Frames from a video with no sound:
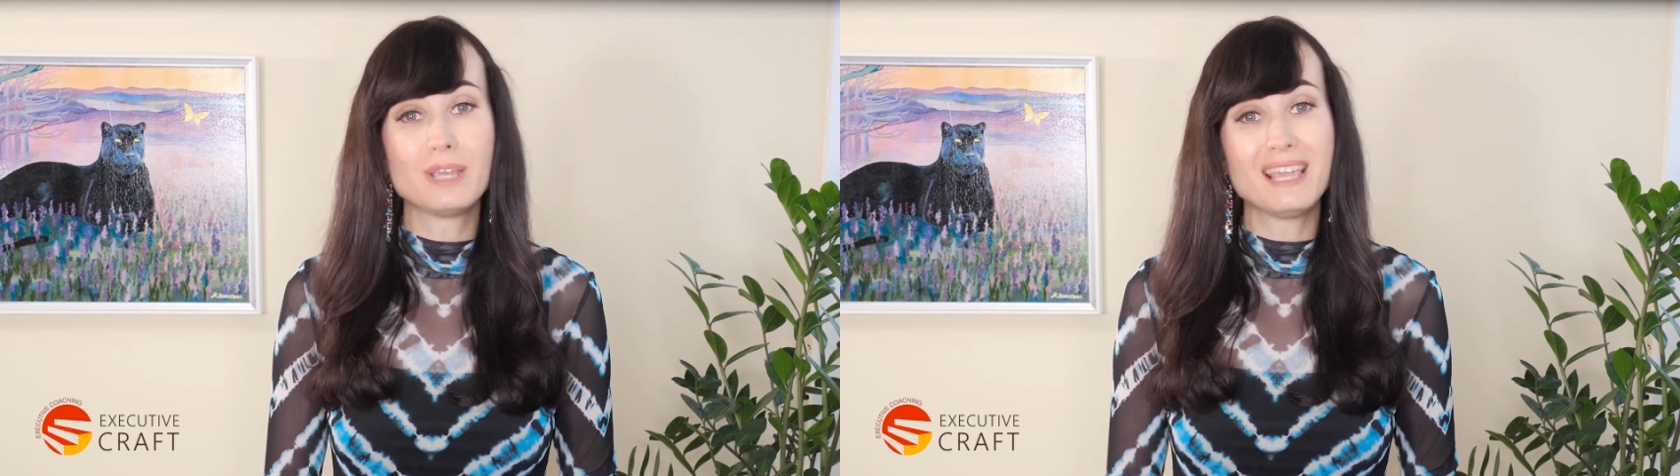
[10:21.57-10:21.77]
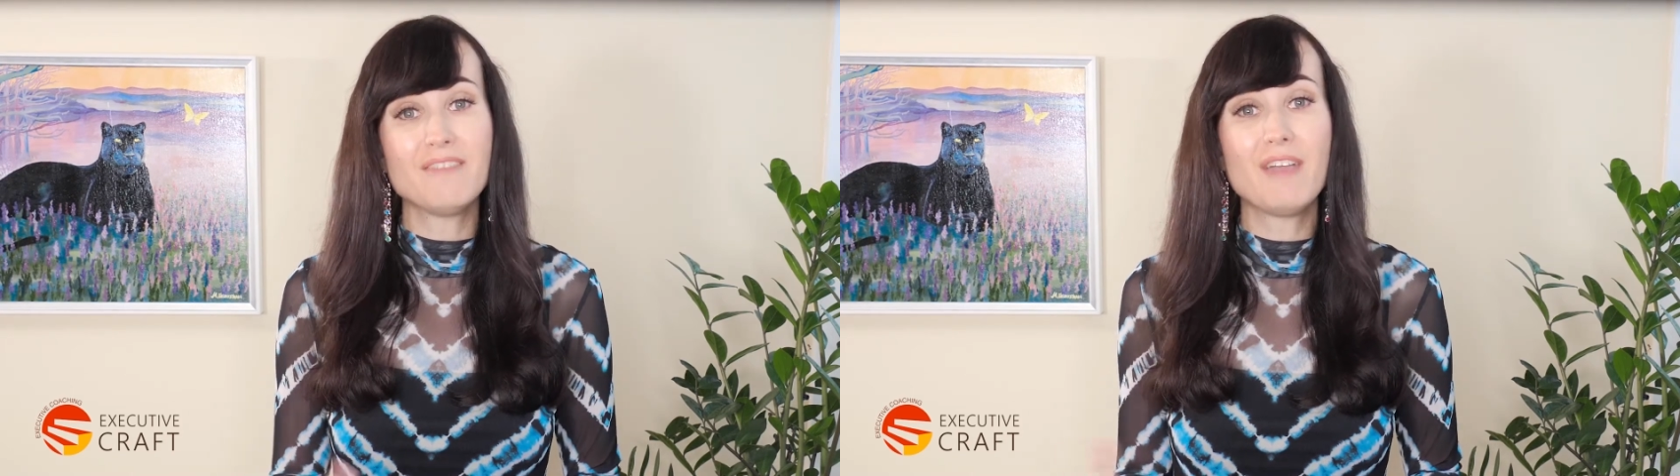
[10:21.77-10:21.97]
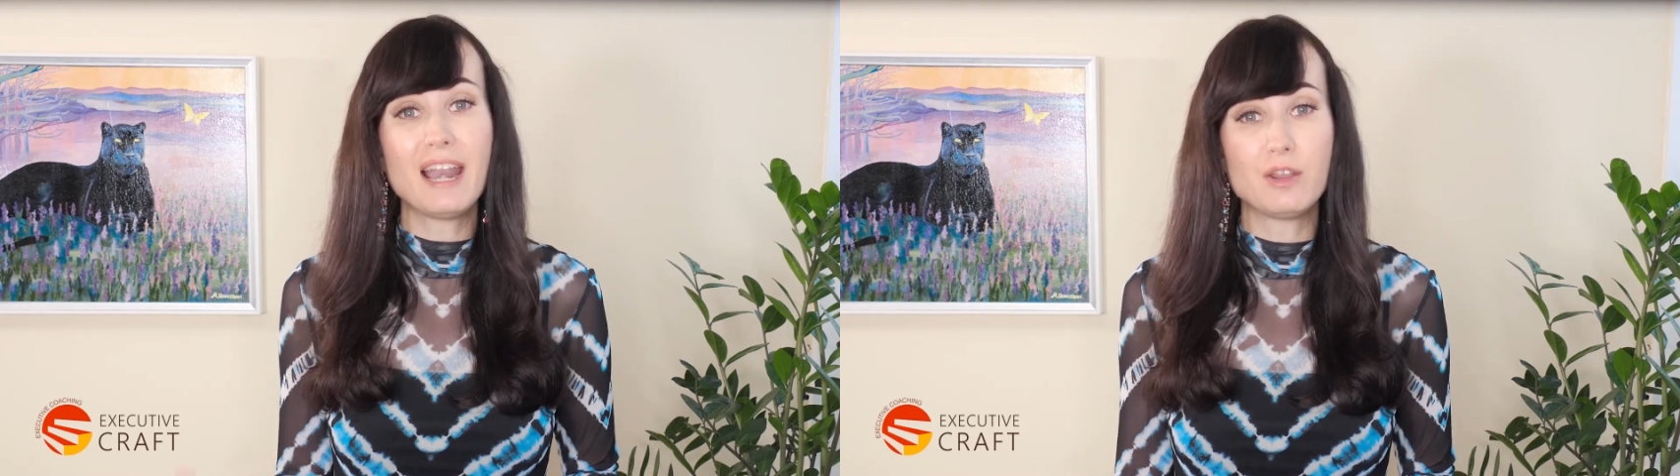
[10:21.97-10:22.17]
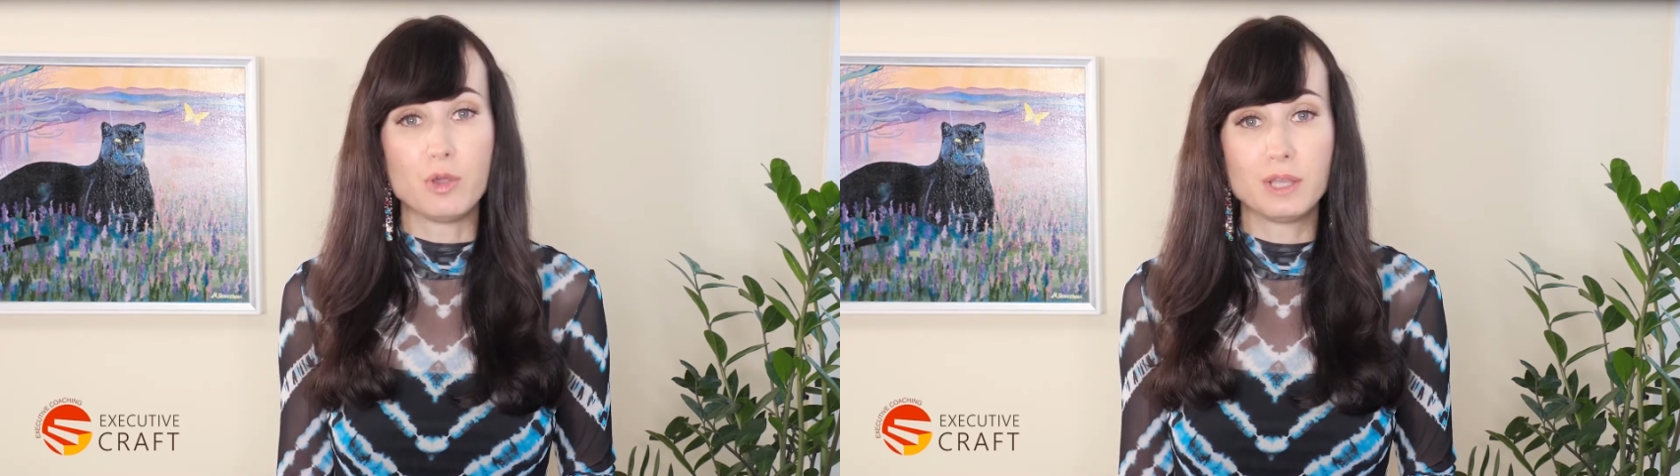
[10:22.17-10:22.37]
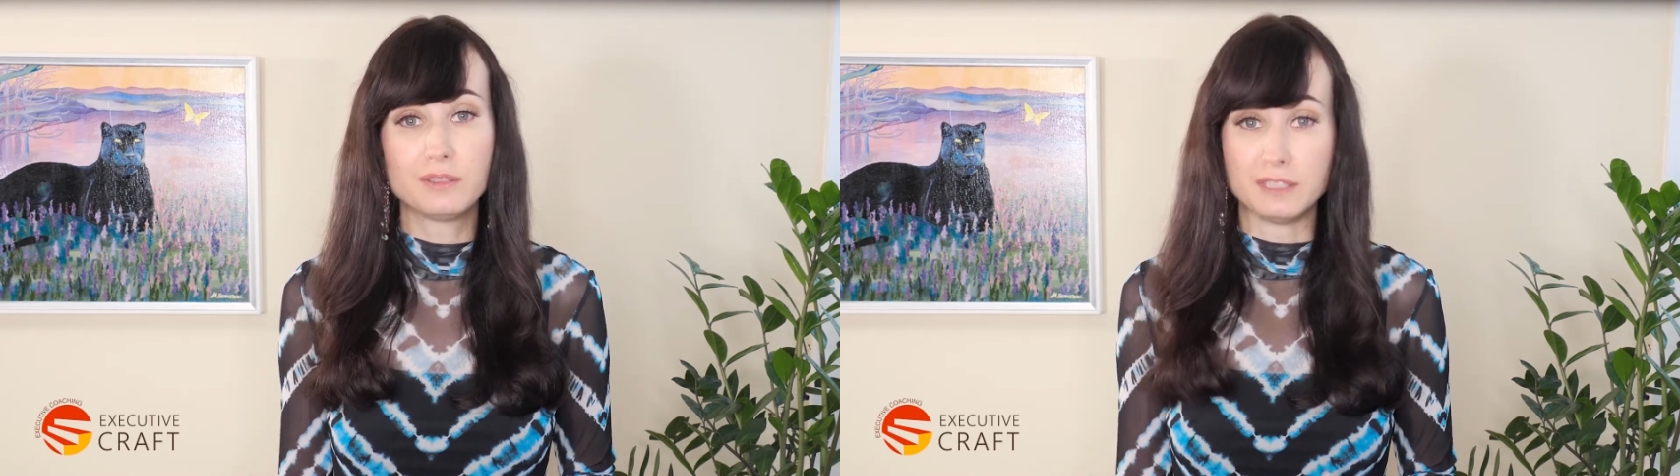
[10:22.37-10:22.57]

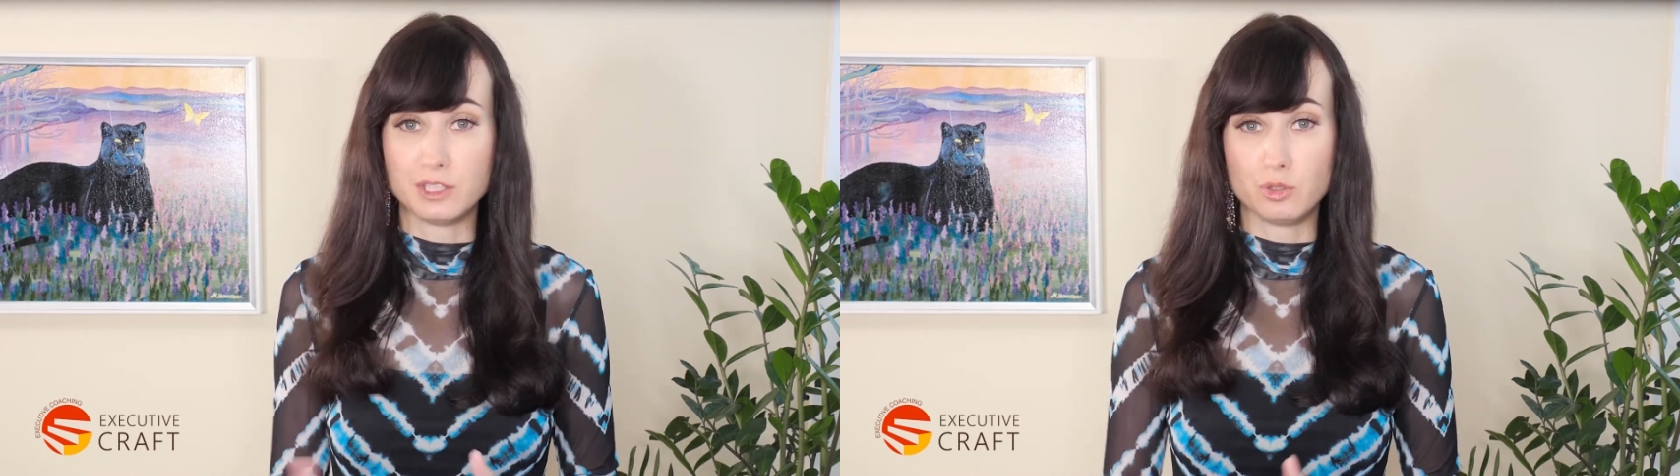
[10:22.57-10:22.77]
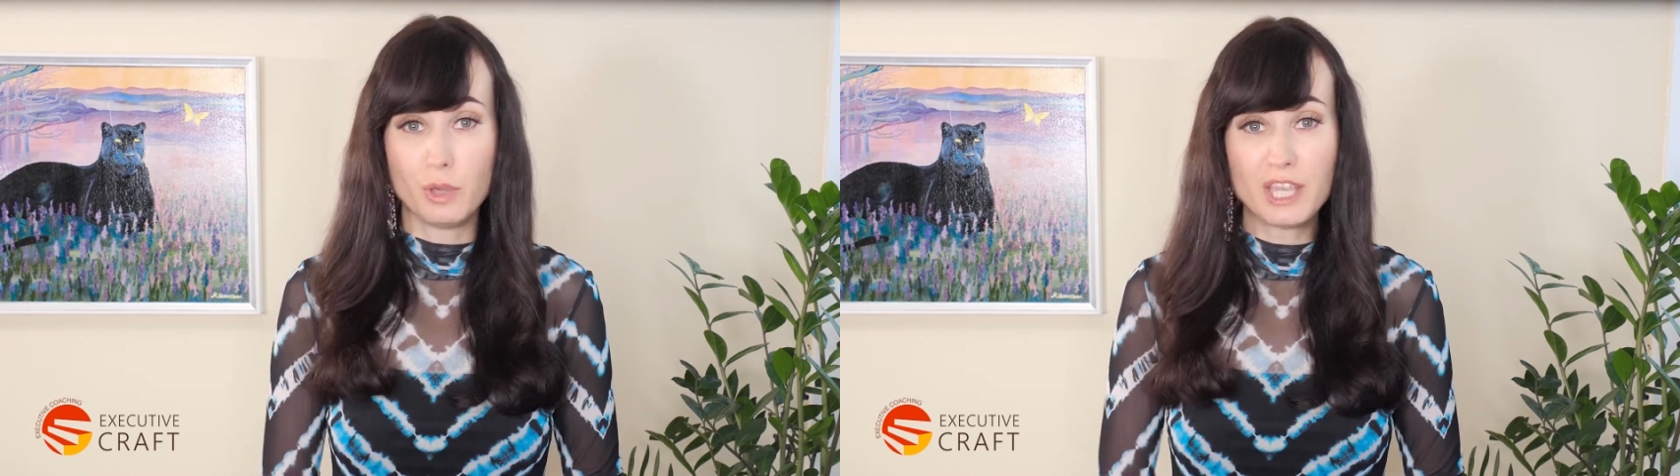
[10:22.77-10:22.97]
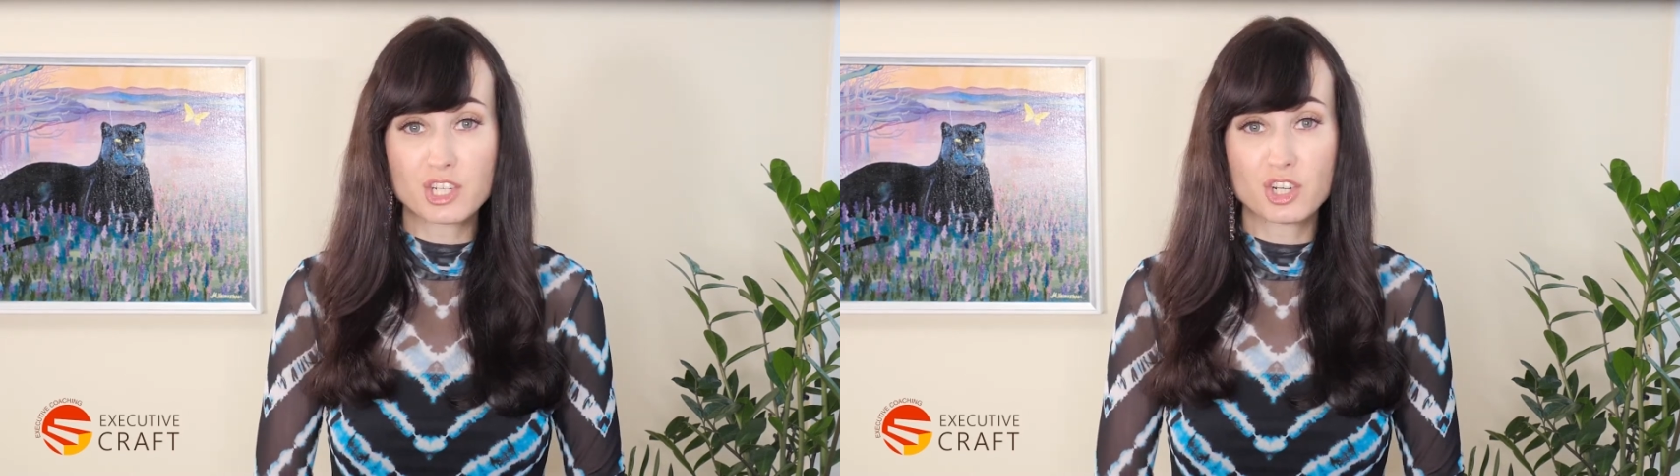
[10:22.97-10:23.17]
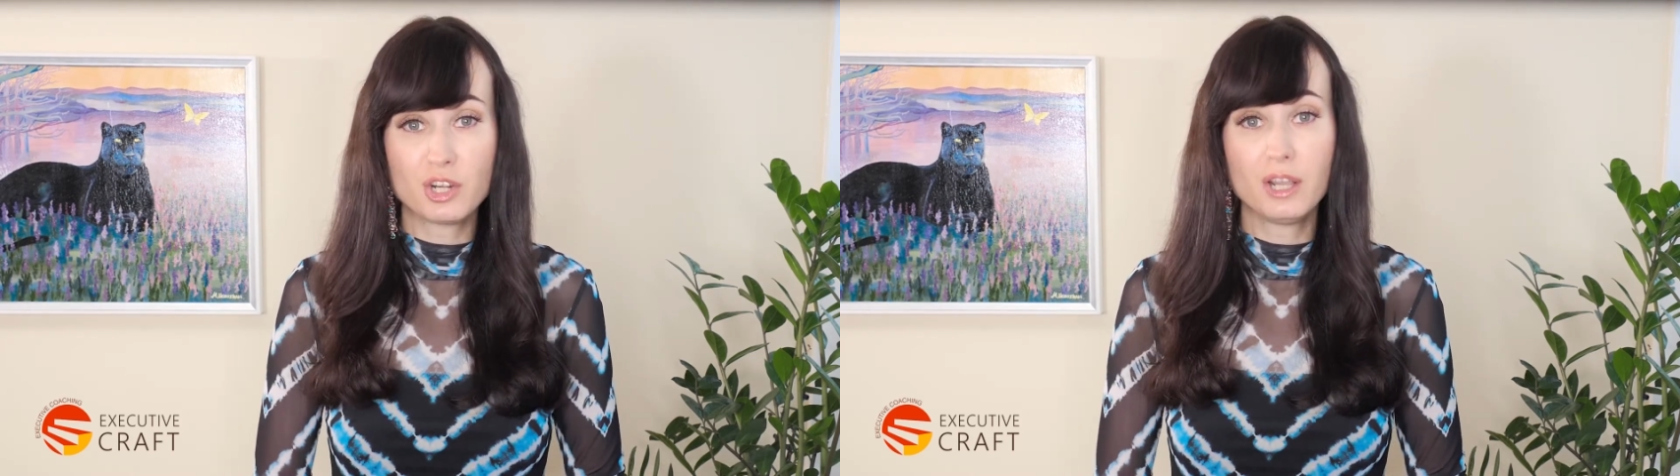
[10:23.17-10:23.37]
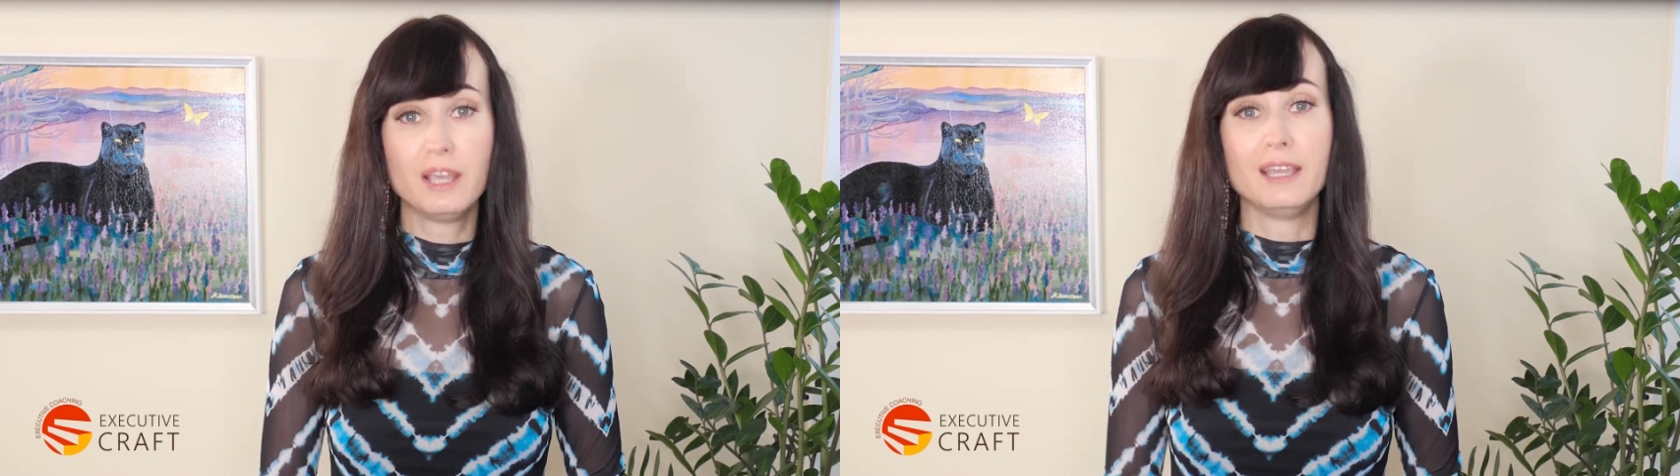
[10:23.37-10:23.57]
re-evaluate the
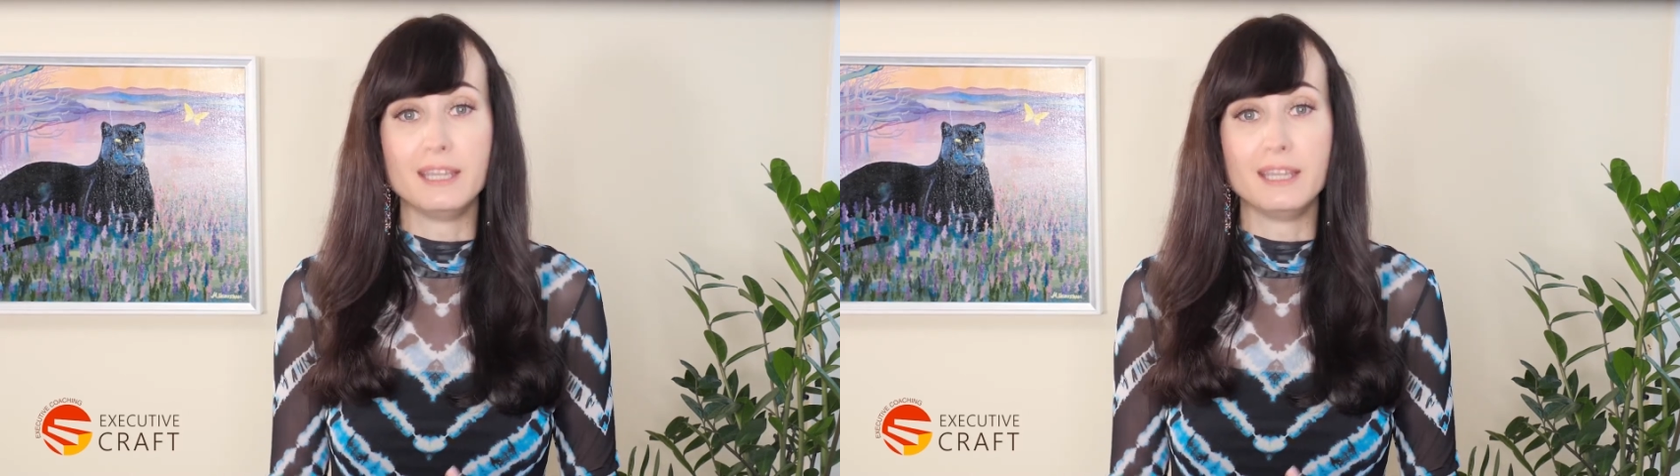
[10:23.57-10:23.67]
situation